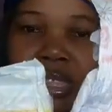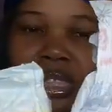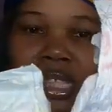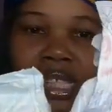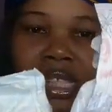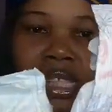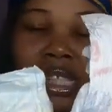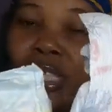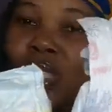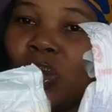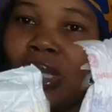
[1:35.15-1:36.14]
This is
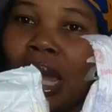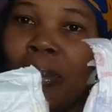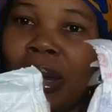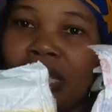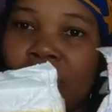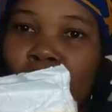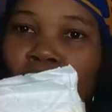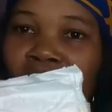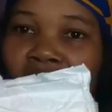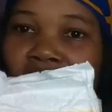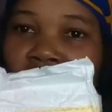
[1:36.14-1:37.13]
the two diapers.
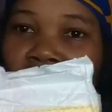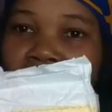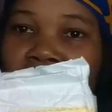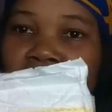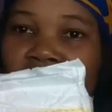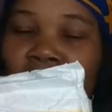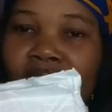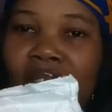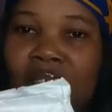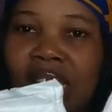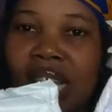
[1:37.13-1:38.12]
Molfix is already written on
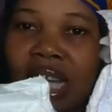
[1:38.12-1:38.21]
it.